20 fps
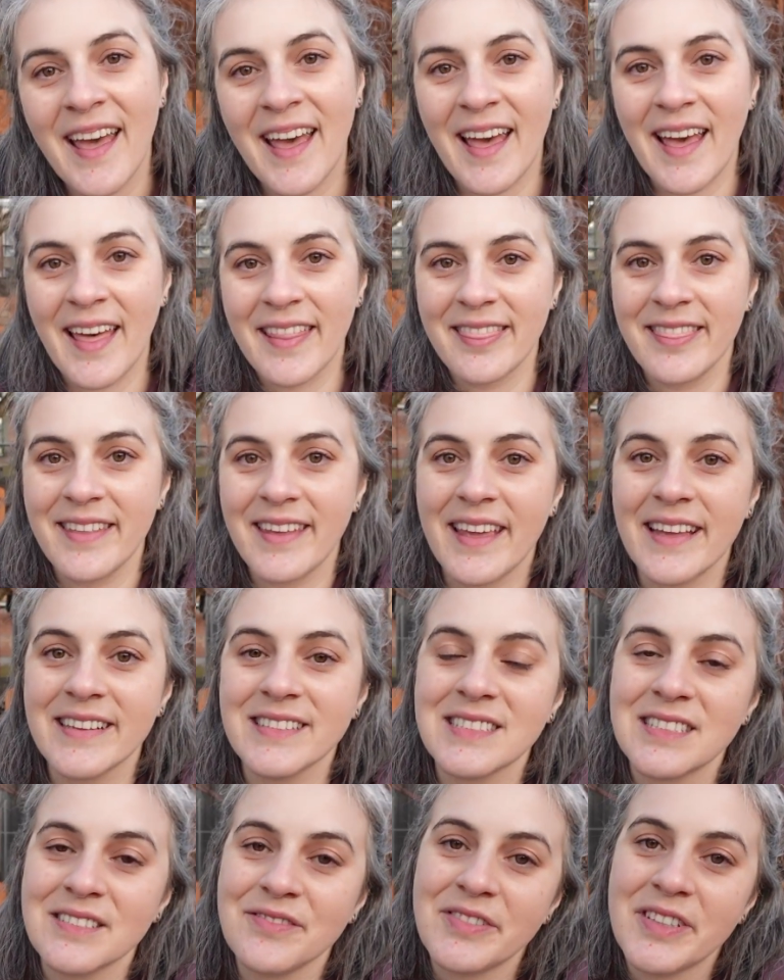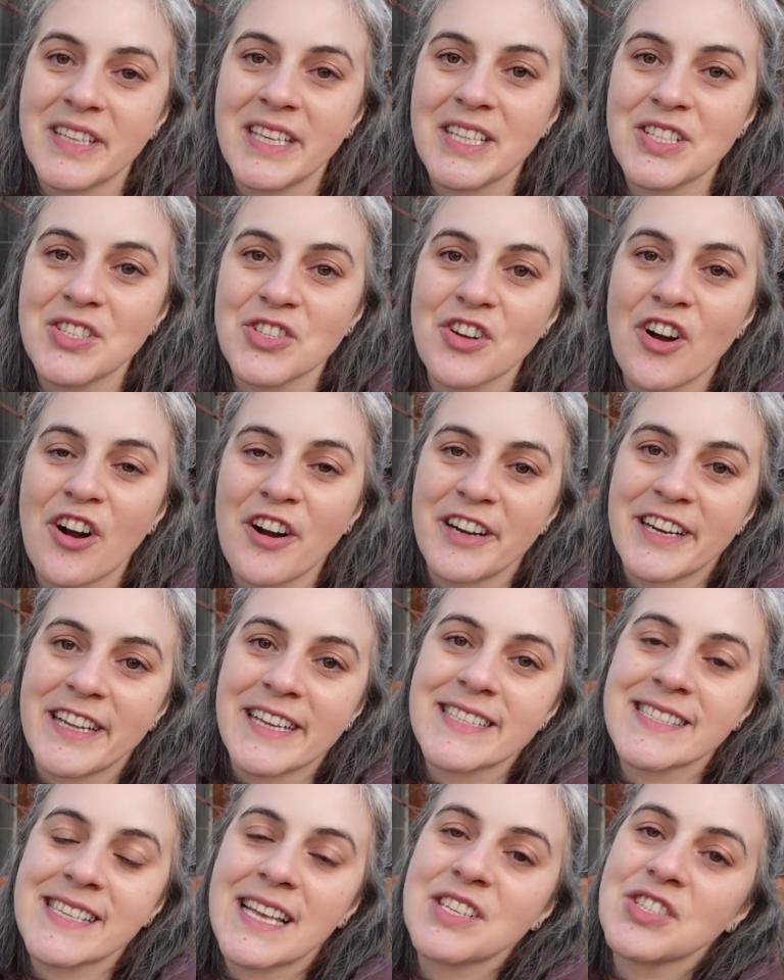At the end of each
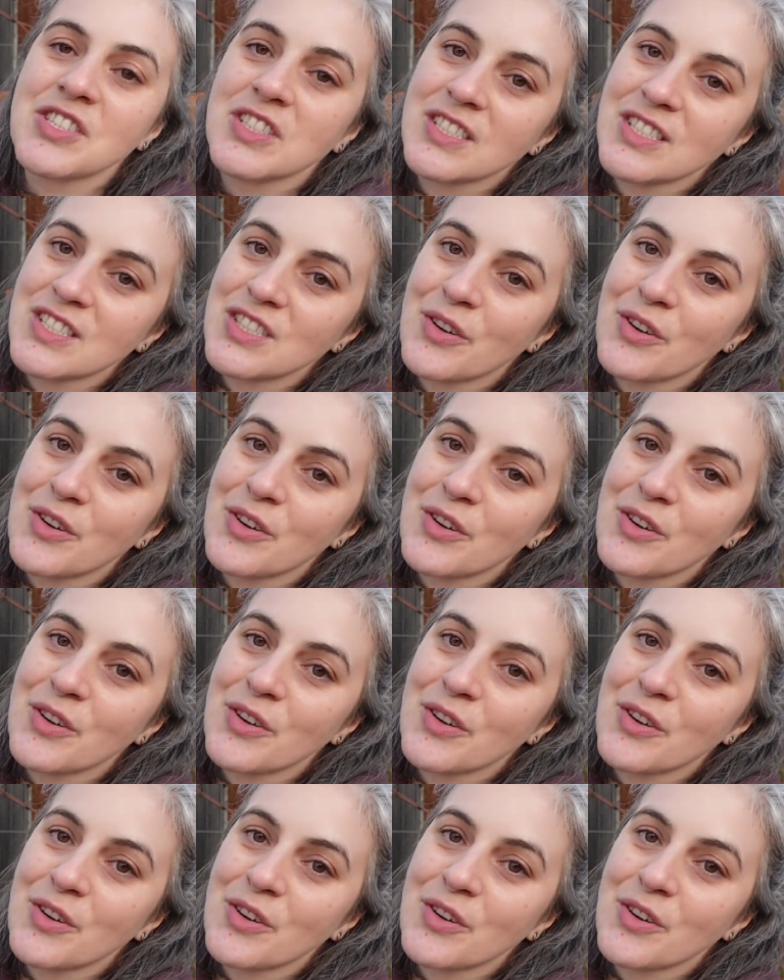gardening session,